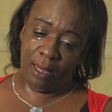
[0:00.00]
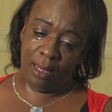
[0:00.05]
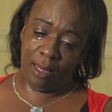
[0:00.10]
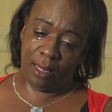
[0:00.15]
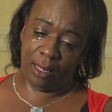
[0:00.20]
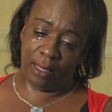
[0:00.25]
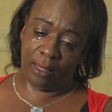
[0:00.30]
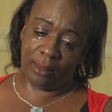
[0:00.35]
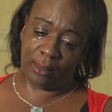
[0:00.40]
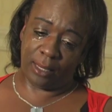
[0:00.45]

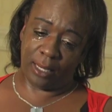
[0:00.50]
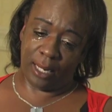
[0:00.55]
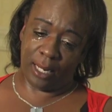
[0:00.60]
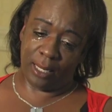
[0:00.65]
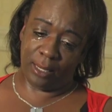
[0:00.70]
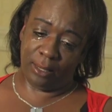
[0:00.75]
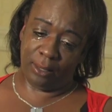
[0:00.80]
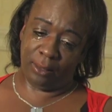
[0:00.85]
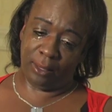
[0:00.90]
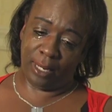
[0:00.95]
and he said,
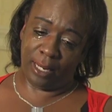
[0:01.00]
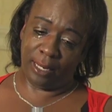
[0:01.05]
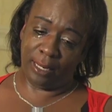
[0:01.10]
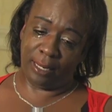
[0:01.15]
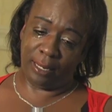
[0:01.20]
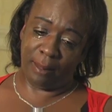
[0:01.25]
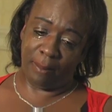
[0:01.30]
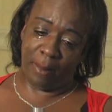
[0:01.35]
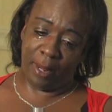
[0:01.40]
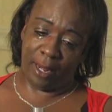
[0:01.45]
Anya, you gotta
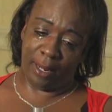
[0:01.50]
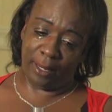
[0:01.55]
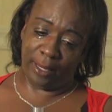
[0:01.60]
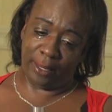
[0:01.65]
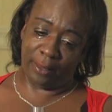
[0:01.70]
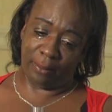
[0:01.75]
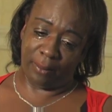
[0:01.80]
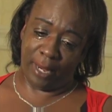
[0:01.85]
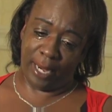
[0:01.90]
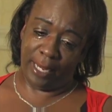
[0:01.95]
come out
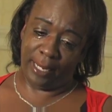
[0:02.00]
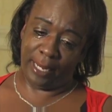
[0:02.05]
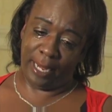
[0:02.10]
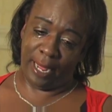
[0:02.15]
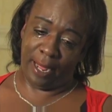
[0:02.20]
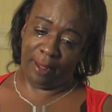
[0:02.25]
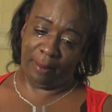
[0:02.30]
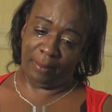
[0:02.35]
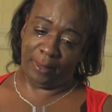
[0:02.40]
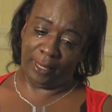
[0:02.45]
here right
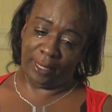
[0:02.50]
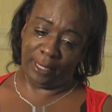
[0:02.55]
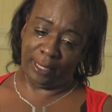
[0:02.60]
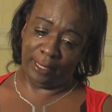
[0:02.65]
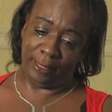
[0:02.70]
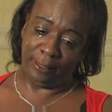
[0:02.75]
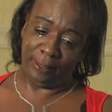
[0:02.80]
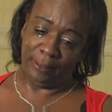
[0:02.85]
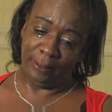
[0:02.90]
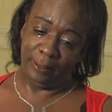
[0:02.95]
now
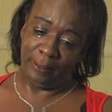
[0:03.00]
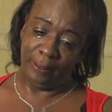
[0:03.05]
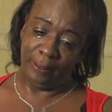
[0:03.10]
because